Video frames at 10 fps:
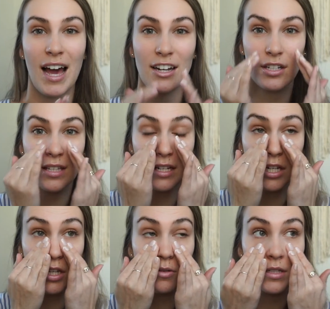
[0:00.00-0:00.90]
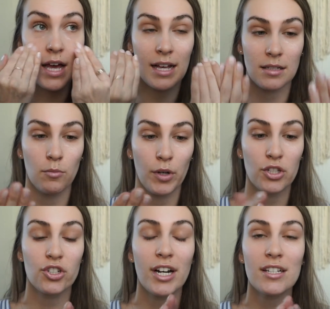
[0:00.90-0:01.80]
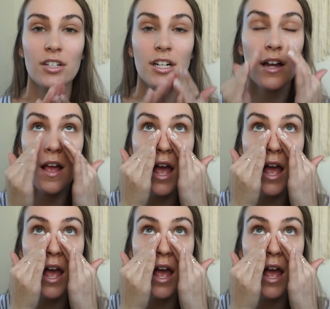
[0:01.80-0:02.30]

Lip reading: I just like to use it as a moisturizer,